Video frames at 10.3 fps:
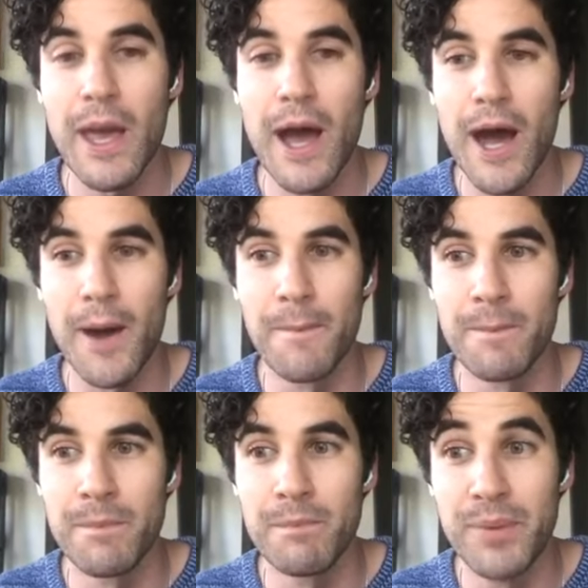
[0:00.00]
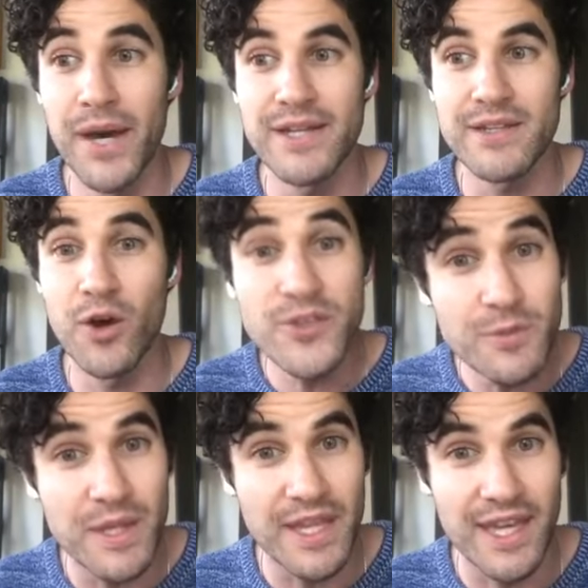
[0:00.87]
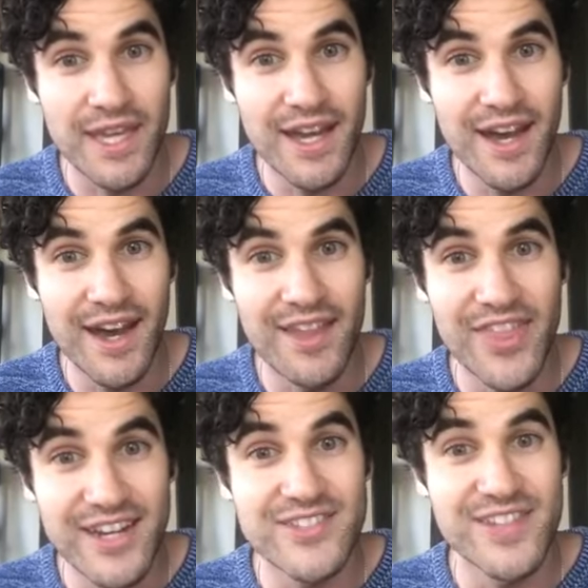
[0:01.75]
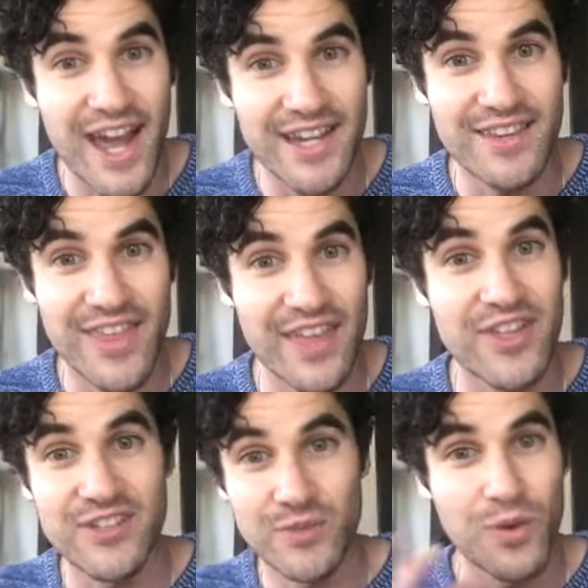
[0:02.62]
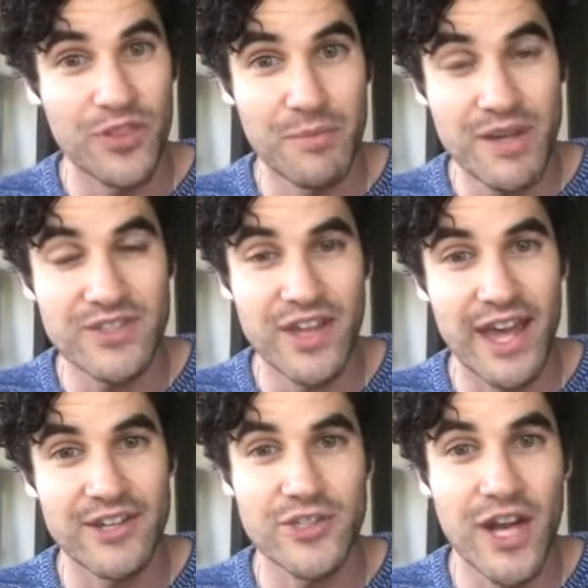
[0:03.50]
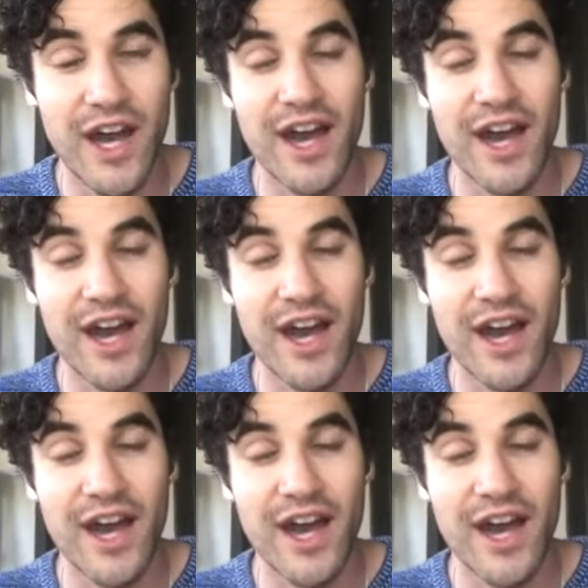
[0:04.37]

But ultimately, they decided that they didn't want the mustache.